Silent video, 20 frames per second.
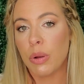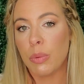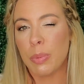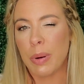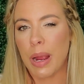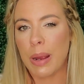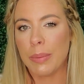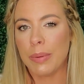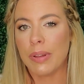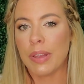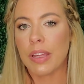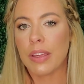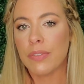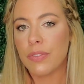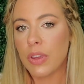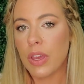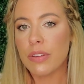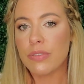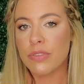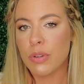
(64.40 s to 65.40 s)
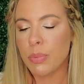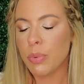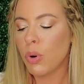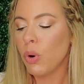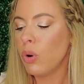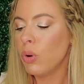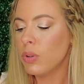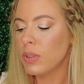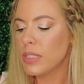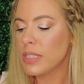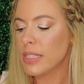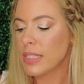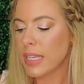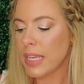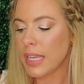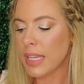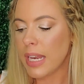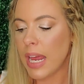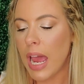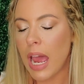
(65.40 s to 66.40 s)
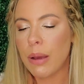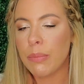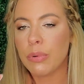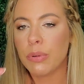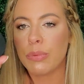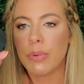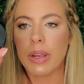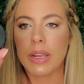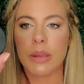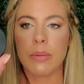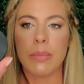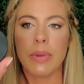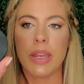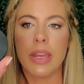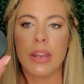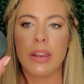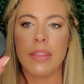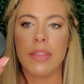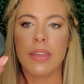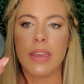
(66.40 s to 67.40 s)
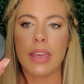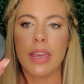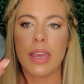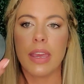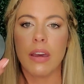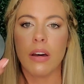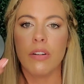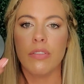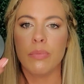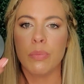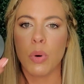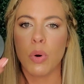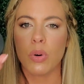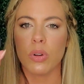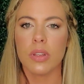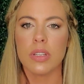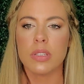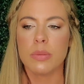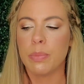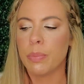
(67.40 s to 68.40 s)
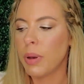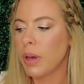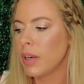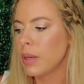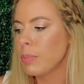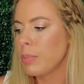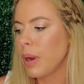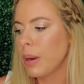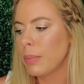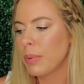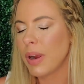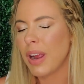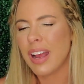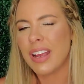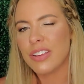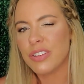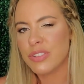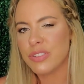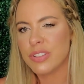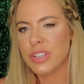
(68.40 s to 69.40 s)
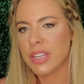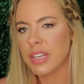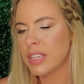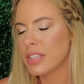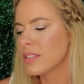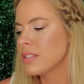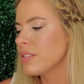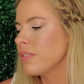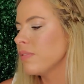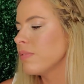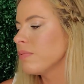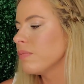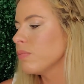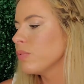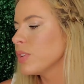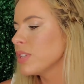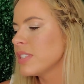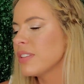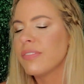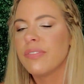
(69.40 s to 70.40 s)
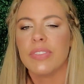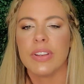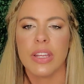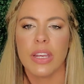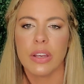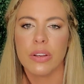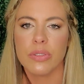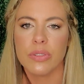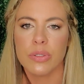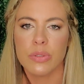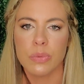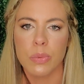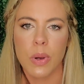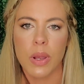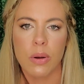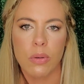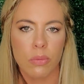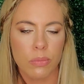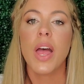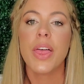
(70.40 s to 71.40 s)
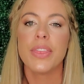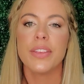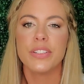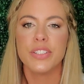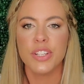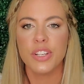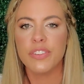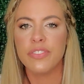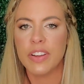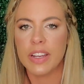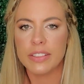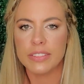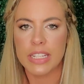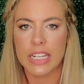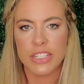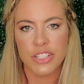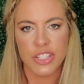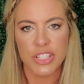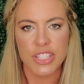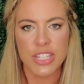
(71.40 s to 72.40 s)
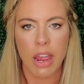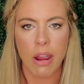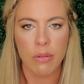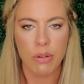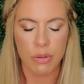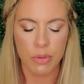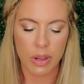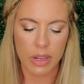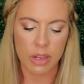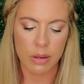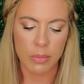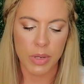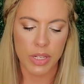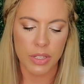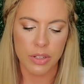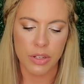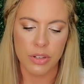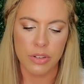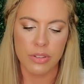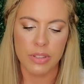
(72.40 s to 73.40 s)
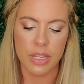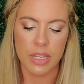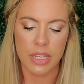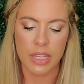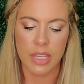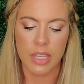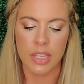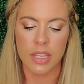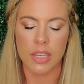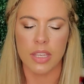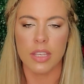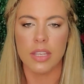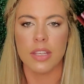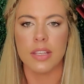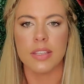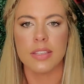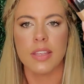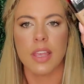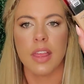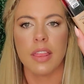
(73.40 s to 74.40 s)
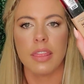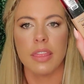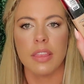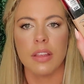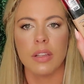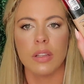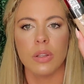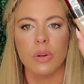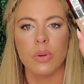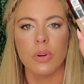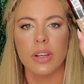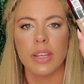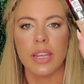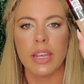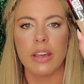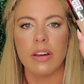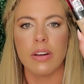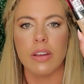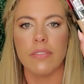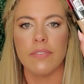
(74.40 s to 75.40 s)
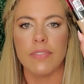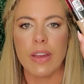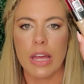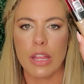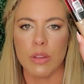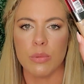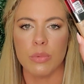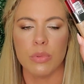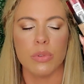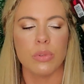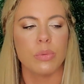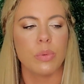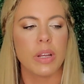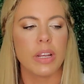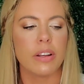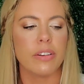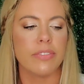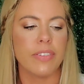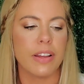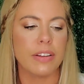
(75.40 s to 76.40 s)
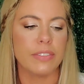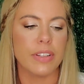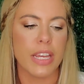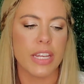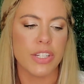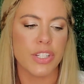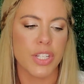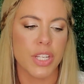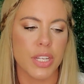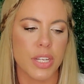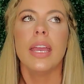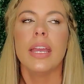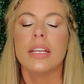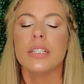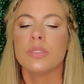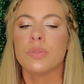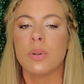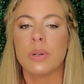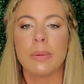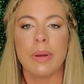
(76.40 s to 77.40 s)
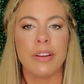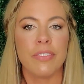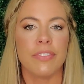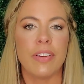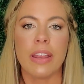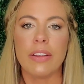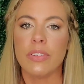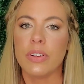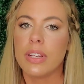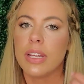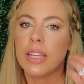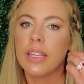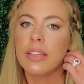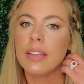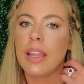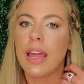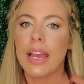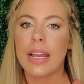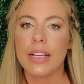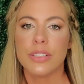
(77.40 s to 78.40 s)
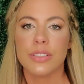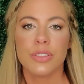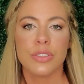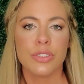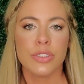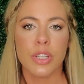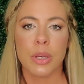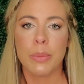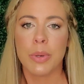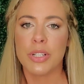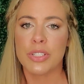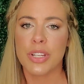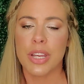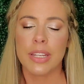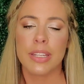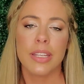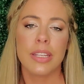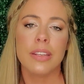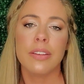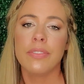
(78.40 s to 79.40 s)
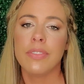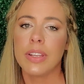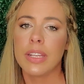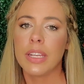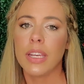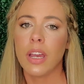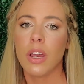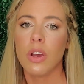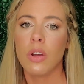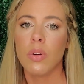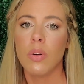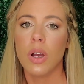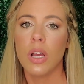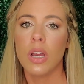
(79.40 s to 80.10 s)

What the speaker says: primer, like if you have super oily skin, I would recommend the e.l.f. Poreless Putty Primer. I used it in some recent videos as well. The two foundations I would recommend using is the L'Oreal Infallible Wear Foundation. It's one of my favorite. It lasts through so much. I did a video